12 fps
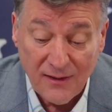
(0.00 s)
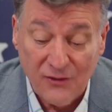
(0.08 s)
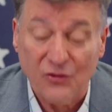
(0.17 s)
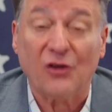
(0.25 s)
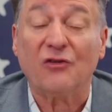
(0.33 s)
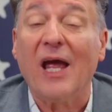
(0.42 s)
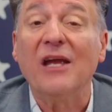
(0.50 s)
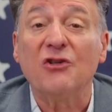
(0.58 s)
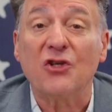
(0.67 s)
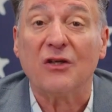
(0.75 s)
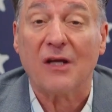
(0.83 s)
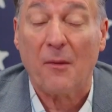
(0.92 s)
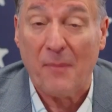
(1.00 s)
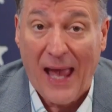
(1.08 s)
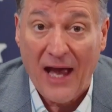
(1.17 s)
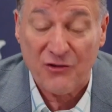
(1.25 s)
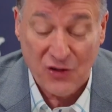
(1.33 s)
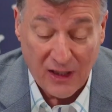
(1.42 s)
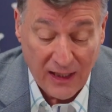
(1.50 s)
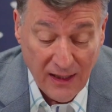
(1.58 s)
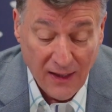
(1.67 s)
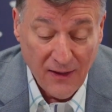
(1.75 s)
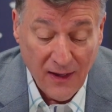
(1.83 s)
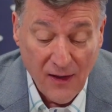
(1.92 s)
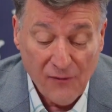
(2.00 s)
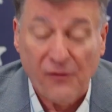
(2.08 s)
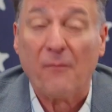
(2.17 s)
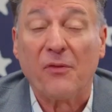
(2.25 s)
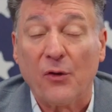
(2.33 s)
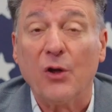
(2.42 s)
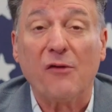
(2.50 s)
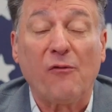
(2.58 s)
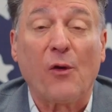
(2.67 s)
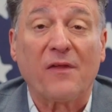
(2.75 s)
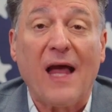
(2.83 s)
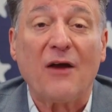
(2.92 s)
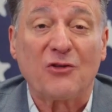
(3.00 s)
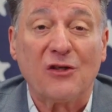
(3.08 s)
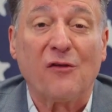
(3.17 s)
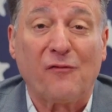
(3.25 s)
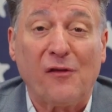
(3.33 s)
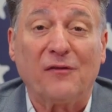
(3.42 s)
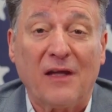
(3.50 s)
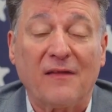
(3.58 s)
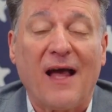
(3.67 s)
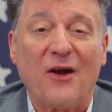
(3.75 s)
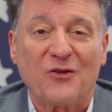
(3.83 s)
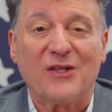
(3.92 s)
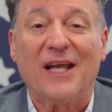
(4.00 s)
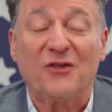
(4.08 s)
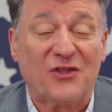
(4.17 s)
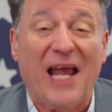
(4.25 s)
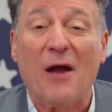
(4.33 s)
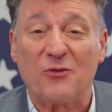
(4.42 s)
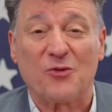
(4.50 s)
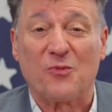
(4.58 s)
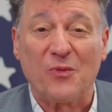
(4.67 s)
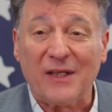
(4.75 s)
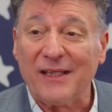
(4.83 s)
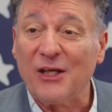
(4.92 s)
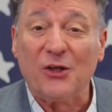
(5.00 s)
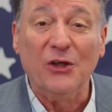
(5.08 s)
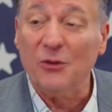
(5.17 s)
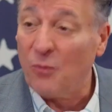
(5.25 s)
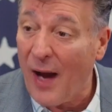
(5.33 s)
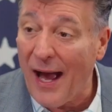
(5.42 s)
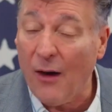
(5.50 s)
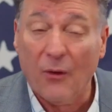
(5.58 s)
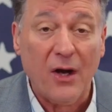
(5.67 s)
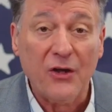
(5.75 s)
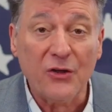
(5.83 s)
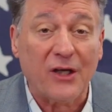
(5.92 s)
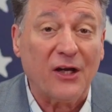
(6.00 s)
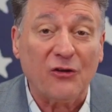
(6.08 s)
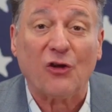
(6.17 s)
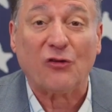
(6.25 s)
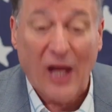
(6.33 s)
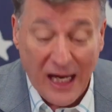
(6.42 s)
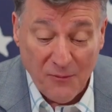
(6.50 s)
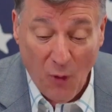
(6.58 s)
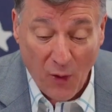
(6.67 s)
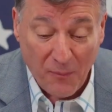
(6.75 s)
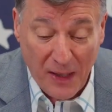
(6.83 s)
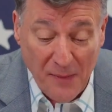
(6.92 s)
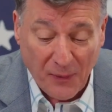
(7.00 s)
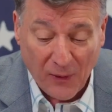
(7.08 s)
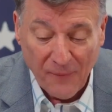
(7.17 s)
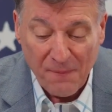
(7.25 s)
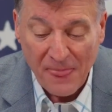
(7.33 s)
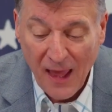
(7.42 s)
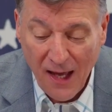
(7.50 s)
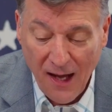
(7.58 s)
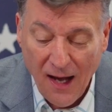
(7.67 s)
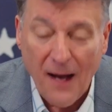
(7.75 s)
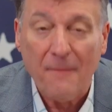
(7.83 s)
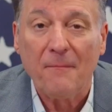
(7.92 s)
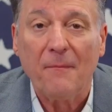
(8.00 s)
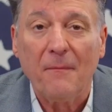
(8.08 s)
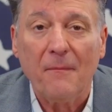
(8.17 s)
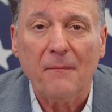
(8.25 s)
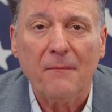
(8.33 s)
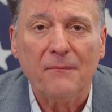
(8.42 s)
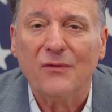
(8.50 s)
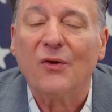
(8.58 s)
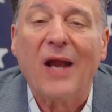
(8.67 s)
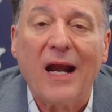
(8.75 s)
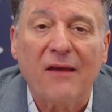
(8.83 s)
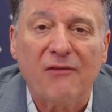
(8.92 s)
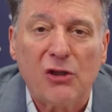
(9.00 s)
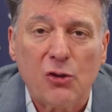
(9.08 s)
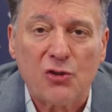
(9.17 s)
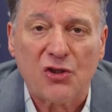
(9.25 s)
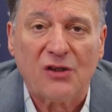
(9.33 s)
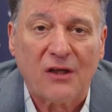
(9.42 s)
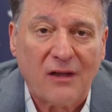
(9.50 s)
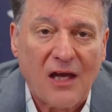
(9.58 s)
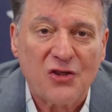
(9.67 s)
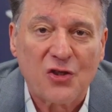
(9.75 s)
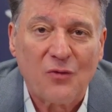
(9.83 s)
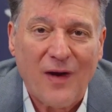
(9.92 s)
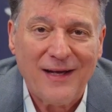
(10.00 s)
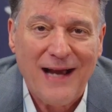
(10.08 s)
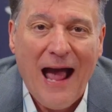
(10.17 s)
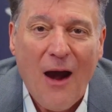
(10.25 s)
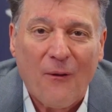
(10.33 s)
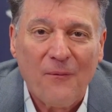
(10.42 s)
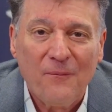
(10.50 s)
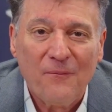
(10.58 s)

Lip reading: detention capacity from 34,000 to 50,000. That sounds really good. Wow, you're going to detain more people. They're not even using detention right now.